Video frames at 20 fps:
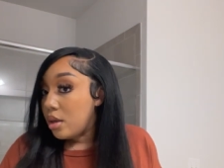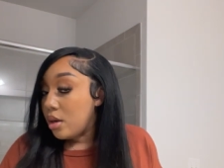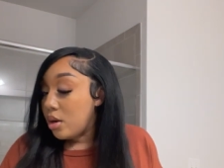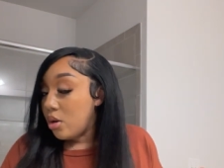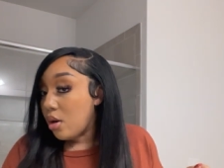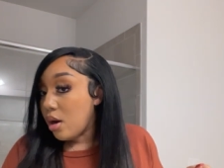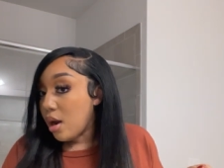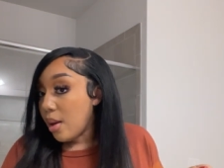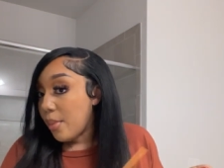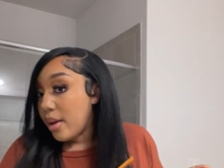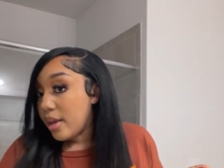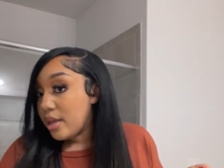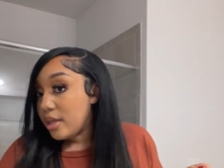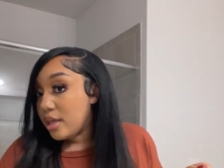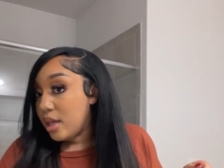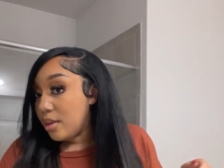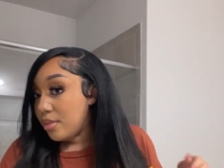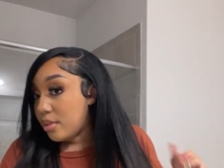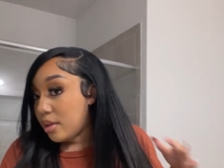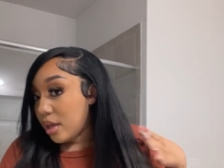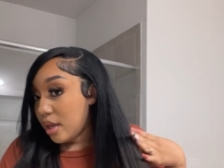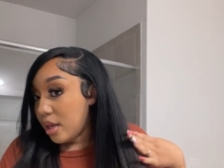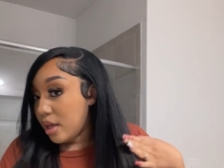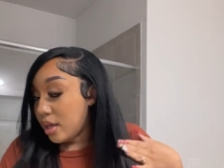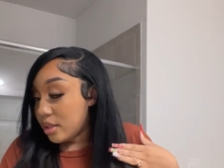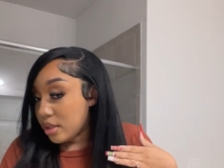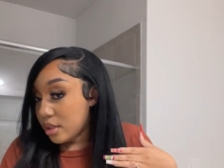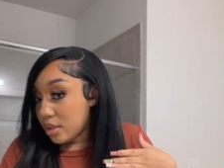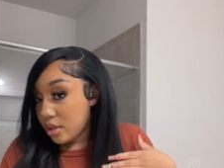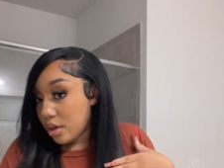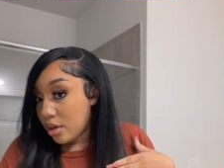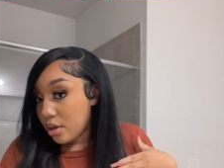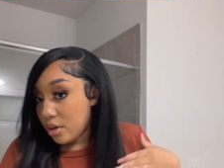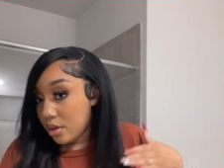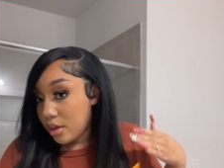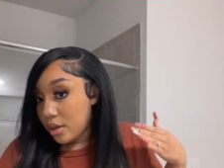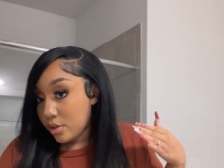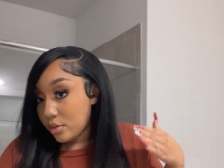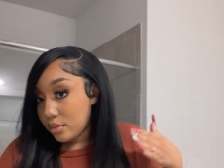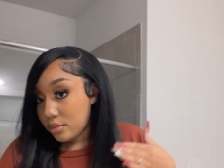Or I might keep the ends curled.
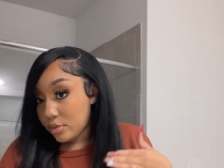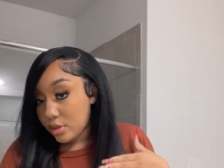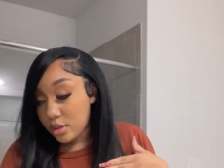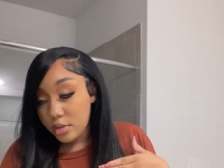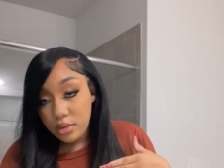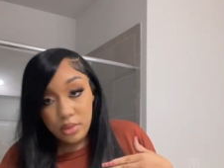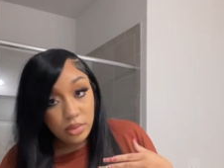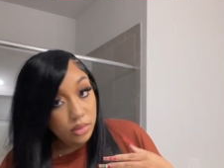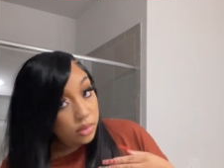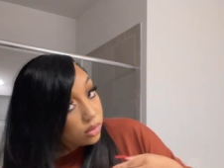I don't know.